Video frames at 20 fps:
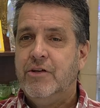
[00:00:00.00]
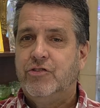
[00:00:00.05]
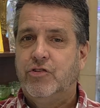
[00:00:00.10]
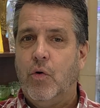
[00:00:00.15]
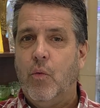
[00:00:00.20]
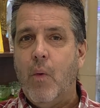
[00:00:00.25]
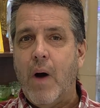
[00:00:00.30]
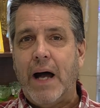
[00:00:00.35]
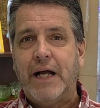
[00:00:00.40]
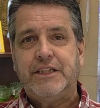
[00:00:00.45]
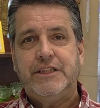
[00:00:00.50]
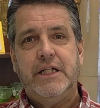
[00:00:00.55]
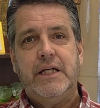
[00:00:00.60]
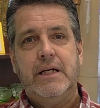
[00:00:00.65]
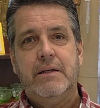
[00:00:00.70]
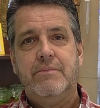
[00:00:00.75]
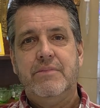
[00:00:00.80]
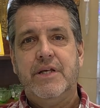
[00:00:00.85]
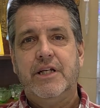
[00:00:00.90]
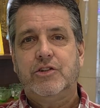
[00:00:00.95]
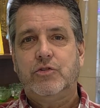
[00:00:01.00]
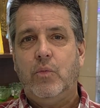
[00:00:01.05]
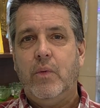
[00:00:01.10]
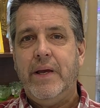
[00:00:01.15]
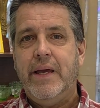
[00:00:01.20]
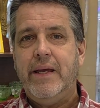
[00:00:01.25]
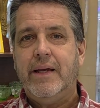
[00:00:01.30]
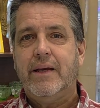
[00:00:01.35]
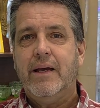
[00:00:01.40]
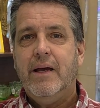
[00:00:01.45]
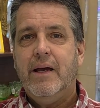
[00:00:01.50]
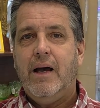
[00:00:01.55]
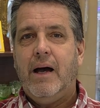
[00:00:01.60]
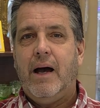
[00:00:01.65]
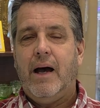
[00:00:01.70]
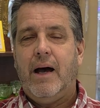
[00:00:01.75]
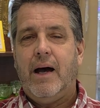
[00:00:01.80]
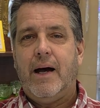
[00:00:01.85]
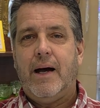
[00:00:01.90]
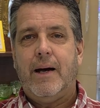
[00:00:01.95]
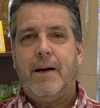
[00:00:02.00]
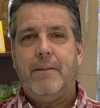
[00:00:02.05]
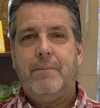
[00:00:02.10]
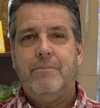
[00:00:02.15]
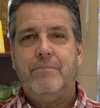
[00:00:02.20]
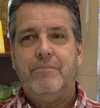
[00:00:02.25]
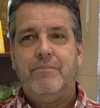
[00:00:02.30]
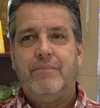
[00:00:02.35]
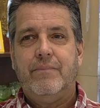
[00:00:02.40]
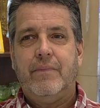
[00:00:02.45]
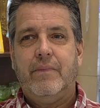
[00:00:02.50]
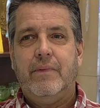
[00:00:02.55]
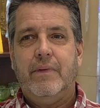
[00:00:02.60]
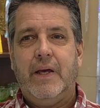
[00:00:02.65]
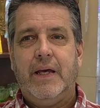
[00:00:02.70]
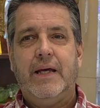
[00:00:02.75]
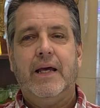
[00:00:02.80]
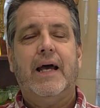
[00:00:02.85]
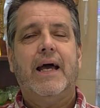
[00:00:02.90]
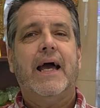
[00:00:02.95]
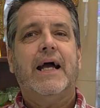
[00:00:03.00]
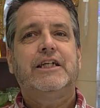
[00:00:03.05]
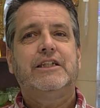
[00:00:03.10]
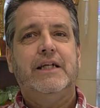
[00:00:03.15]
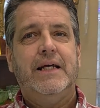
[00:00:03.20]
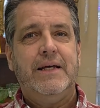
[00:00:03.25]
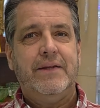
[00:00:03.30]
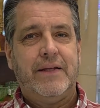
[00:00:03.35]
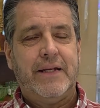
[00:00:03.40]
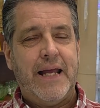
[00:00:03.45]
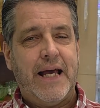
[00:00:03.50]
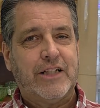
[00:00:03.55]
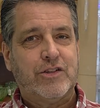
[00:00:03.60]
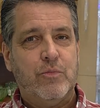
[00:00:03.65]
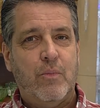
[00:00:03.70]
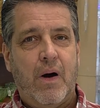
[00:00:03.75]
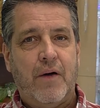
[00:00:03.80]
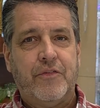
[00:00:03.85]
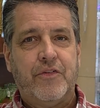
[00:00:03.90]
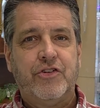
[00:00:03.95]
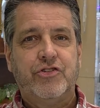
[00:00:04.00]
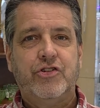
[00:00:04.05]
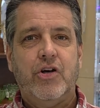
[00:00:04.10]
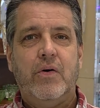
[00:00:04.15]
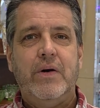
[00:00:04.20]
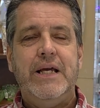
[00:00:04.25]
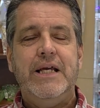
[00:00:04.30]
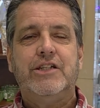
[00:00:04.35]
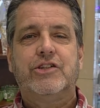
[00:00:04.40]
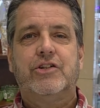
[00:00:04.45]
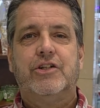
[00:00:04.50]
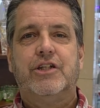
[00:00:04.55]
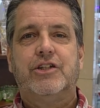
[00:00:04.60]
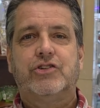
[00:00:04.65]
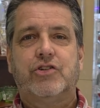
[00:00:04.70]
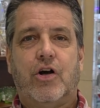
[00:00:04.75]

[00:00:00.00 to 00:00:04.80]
So watch him this week. Actually, in the next month or so, he's going to